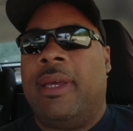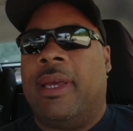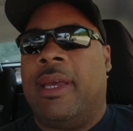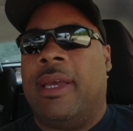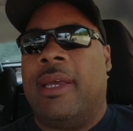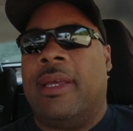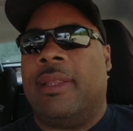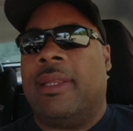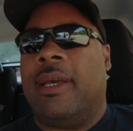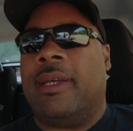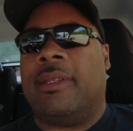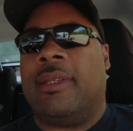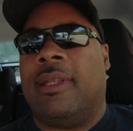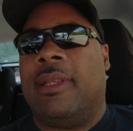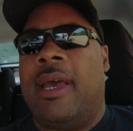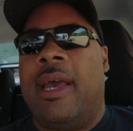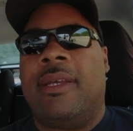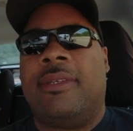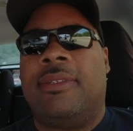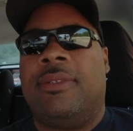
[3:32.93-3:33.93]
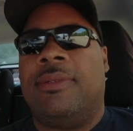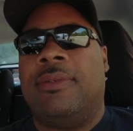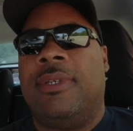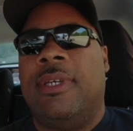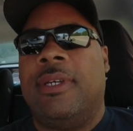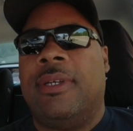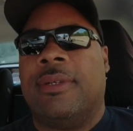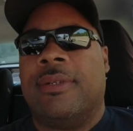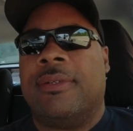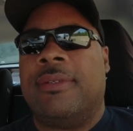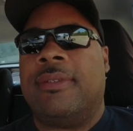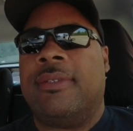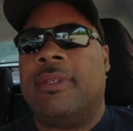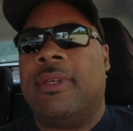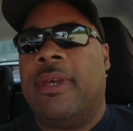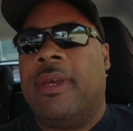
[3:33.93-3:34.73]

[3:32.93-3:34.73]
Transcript: in like the last 2 years.